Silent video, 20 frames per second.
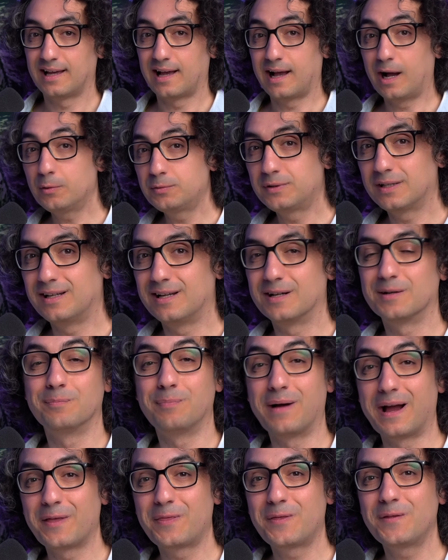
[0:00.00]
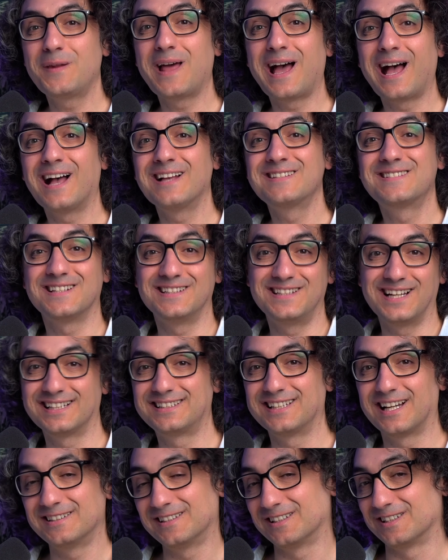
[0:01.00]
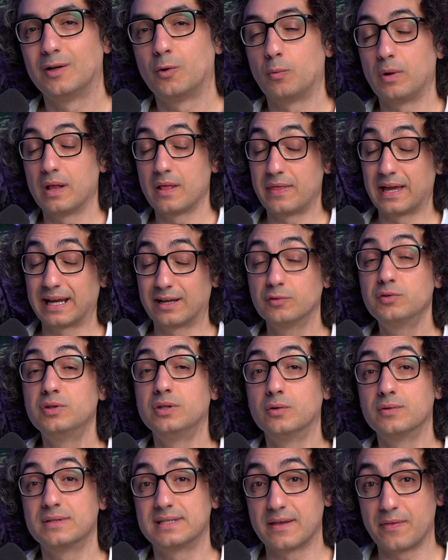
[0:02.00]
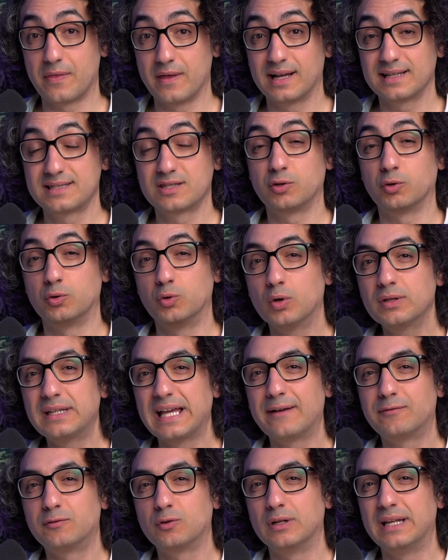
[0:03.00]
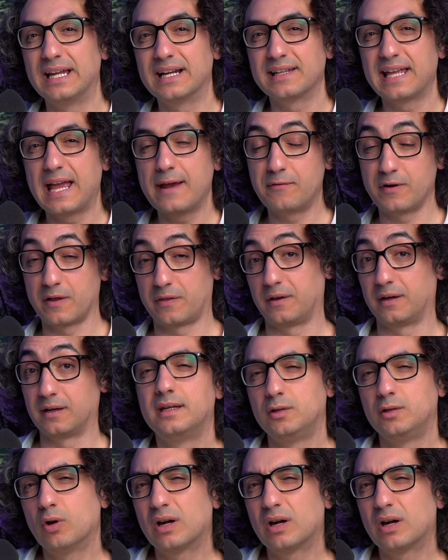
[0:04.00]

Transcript: How to learn Python as a data analyst? Well, the good news is that you don't have to learn everything.